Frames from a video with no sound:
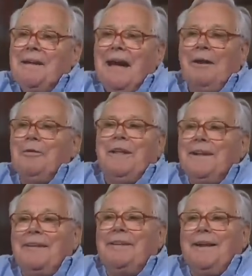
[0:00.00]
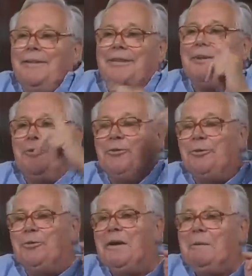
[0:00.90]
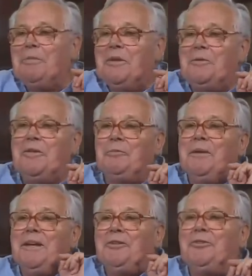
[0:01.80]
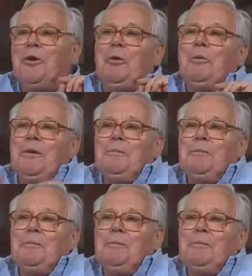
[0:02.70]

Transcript: I don't think that has anything to do with being so